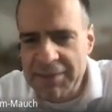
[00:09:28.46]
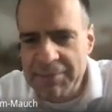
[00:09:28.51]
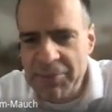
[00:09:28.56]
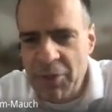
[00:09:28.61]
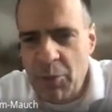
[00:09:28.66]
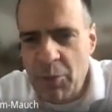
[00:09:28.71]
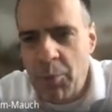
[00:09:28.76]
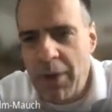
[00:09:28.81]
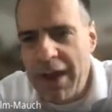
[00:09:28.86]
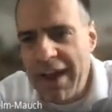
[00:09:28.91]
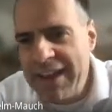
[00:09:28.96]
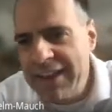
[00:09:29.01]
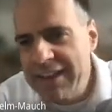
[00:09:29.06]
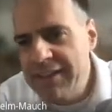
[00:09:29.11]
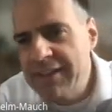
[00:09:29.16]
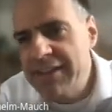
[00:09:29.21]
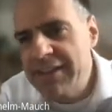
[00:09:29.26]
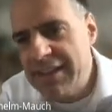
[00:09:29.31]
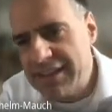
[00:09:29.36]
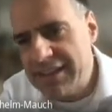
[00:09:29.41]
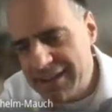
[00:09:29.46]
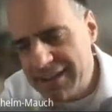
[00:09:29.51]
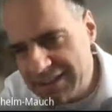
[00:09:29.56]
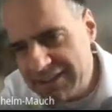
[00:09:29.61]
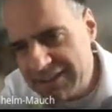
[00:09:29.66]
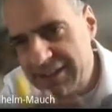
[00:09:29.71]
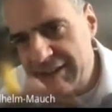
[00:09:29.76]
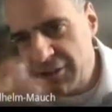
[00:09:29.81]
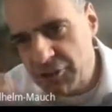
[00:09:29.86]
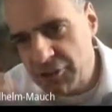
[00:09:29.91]
while the
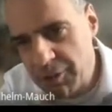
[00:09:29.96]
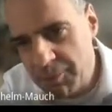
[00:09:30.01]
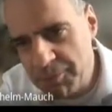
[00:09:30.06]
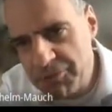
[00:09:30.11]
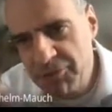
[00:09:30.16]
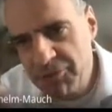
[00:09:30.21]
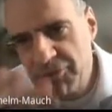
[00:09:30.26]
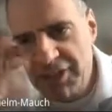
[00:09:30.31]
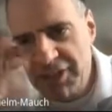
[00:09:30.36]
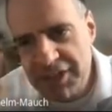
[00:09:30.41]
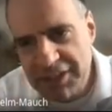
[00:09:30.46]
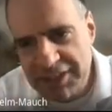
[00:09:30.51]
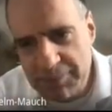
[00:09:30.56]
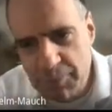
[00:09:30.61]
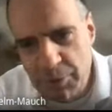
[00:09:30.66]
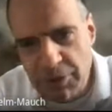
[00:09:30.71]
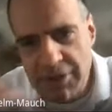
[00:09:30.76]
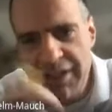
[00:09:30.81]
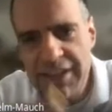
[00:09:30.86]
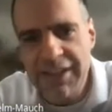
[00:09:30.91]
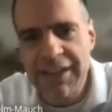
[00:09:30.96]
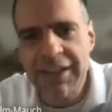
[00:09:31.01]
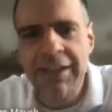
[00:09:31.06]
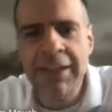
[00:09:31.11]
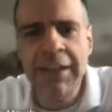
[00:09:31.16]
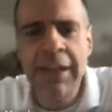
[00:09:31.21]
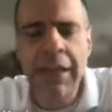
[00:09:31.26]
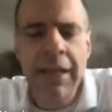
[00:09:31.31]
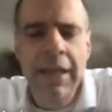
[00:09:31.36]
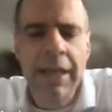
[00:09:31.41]
classical computer is
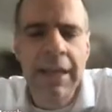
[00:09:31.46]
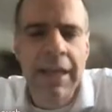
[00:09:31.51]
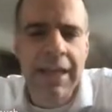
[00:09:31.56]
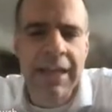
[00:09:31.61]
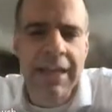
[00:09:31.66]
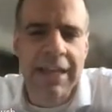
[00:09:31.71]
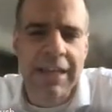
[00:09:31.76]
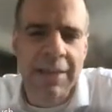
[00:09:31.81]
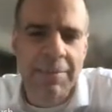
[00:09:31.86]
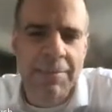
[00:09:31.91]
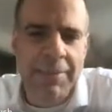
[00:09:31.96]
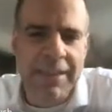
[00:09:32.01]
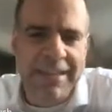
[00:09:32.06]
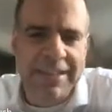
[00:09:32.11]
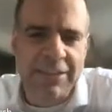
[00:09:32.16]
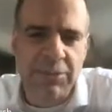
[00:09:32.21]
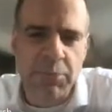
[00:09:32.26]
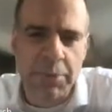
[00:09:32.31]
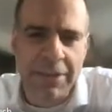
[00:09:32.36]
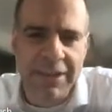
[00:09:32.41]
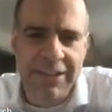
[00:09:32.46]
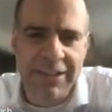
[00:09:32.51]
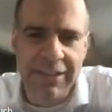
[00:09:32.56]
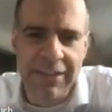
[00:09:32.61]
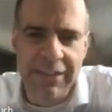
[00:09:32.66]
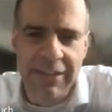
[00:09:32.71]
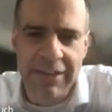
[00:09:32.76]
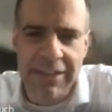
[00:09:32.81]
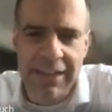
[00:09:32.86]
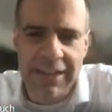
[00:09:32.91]
working, it
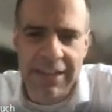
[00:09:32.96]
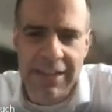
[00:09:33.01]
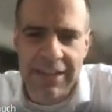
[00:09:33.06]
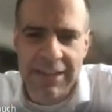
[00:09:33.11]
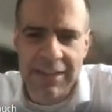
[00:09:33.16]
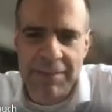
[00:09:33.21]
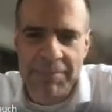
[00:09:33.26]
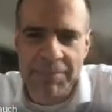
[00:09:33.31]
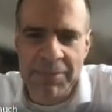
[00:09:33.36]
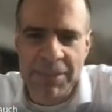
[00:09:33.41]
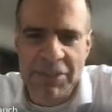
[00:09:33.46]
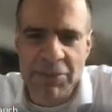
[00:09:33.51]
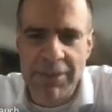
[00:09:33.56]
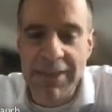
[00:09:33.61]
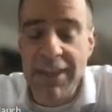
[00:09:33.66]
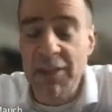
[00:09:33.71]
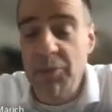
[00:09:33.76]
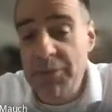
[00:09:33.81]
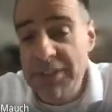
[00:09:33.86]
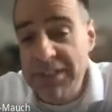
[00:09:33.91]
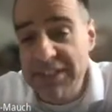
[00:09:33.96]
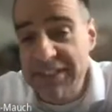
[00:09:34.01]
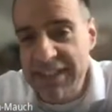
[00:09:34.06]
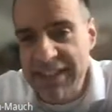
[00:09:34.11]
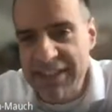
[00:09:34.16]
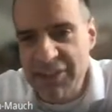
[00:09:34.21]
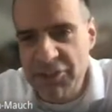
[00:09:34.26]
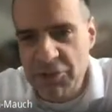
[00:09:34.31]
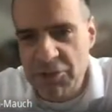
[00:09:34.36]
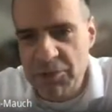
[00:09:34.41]
will, you can
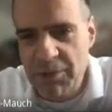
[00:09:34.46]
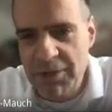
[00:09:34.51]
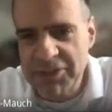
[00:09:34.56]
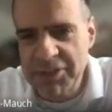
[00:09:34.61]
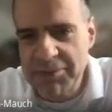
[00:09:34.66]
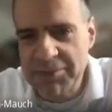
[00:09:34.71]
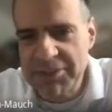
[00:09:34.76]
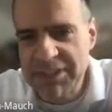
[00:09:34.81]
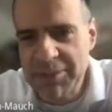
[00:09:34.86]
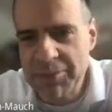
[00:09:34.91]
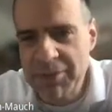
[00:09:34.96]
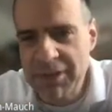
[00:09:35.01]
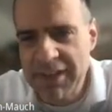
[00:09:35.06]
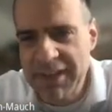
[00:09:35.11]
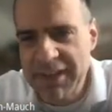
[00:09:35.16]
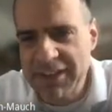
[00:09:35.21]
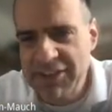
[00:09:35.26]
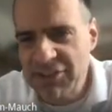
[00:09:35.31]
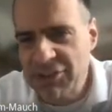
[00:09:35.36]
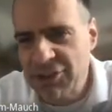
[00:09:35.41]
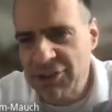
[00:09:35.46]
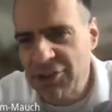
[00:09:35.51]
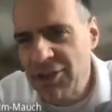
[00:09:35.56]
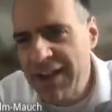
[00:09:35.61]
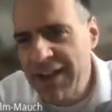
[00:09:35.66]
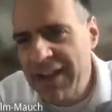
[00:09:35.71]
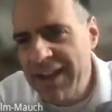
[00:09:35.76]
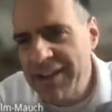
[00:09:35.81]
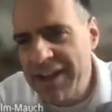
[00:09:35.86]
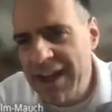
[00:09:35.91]
reset your quantum simulator,
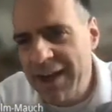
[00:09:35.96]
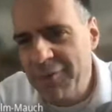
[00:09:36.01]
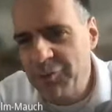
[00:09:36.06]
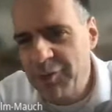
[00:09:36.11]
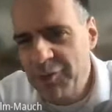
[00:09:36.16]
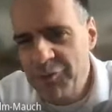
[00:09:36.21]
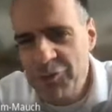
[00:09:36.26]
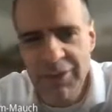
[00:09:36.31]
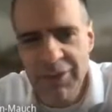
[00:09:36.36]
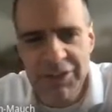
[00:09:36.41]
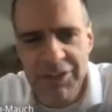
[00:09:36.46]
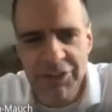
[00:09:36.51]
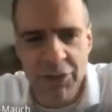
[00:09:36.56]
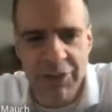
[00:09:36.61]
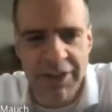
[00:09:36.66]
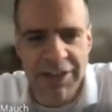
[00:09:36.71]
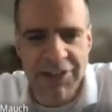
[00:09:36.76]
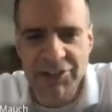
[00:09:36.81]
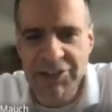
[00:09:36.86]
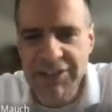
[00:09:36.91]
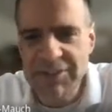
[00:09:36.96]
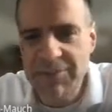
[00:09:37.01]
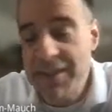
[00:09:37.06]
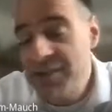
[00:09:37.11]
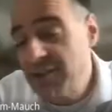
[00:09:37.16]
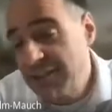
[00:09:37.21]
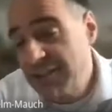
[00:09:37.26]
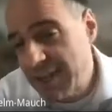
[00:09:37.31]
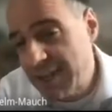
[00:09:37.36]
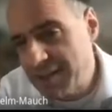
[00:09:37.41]
and after a few iterations, when
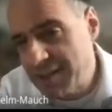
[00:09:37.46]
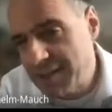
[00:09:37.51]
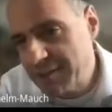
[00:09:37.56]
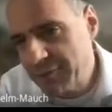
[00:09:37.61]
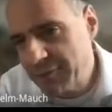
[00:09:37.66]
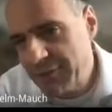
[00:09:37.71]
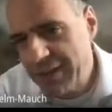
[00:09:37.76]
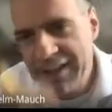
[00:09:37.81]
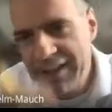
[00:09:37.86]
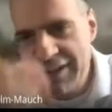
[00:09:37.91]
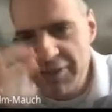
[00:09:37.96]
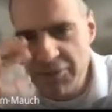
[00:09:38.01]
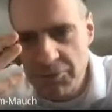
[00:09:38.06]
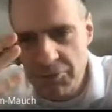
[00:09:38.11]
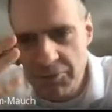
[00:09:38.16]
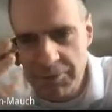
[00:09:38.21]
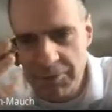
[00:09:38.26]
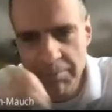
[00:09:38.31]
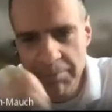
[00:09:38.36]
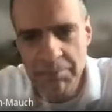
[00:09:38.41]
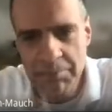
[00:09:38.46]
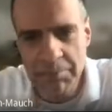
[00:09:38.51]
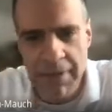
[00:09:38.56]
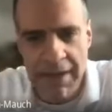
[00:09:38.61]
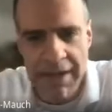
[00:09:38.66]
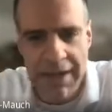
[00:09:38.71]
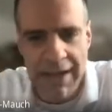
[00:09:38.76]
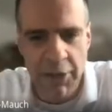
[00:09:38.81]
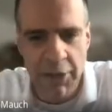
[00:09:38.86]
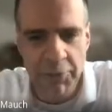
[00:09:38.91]
you're satisfied, you
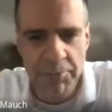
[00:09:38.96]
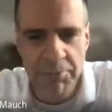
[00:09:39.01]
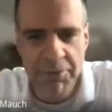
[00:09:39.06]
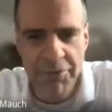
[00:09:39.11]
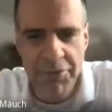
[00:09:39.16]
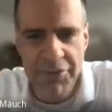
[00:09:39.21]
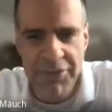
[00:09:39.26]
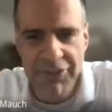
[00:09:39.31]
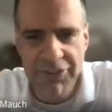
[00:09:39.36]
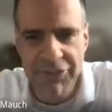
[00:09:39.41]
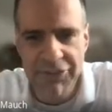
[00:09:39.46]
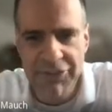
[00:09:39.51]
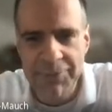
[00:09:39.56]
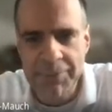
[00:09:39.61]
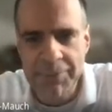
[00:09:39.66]
output this.